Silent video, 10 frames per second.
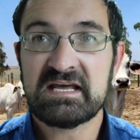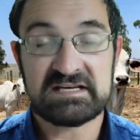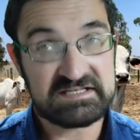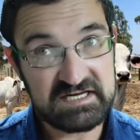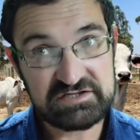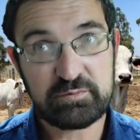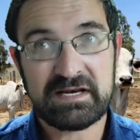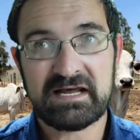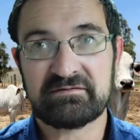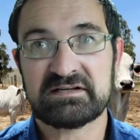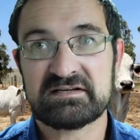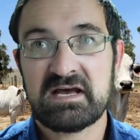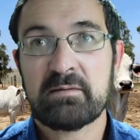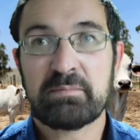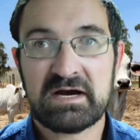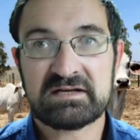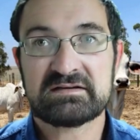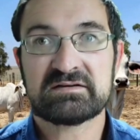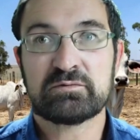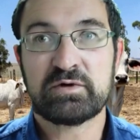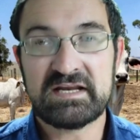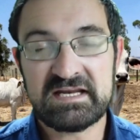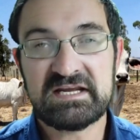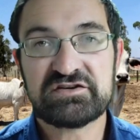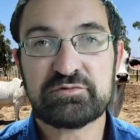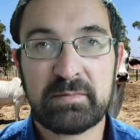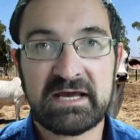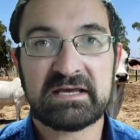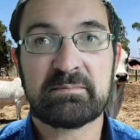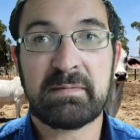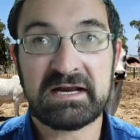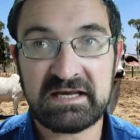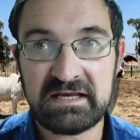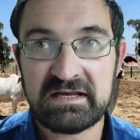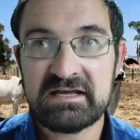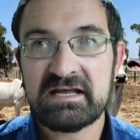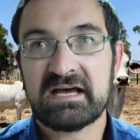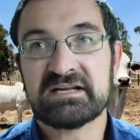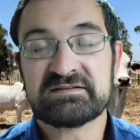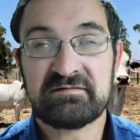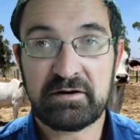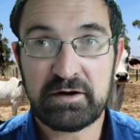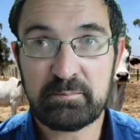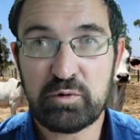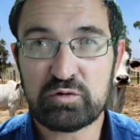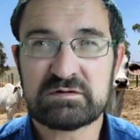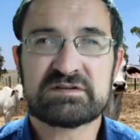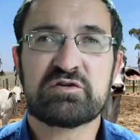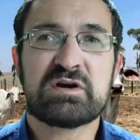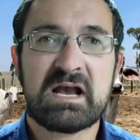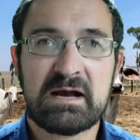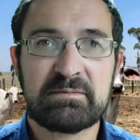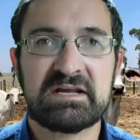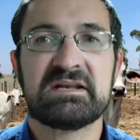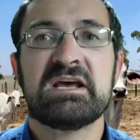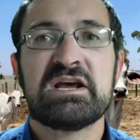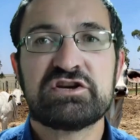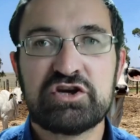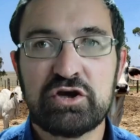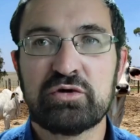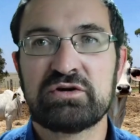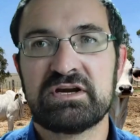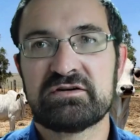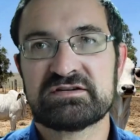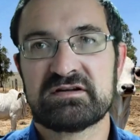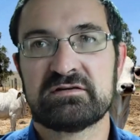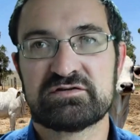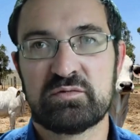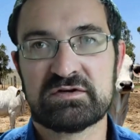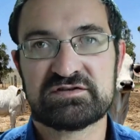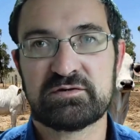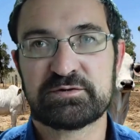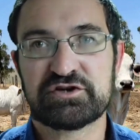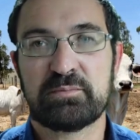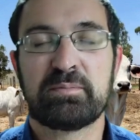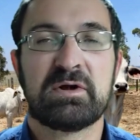Is yes, we love it, but we need to make money, and it's very important. So come in to your nearest Alzu one-stop shop.